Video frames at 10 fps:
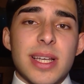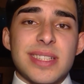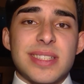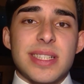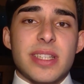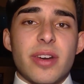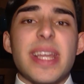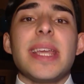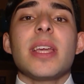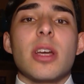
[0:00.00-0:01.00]
sees their
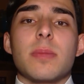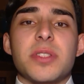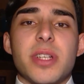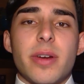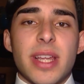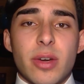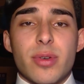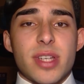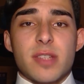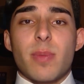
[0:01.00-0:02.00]
income share
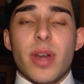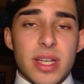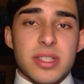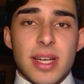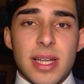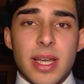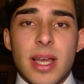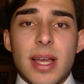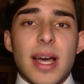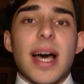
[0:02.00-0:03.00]
increase exponentially
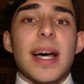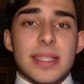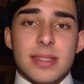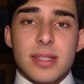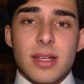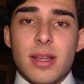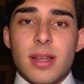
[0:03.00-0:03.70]
as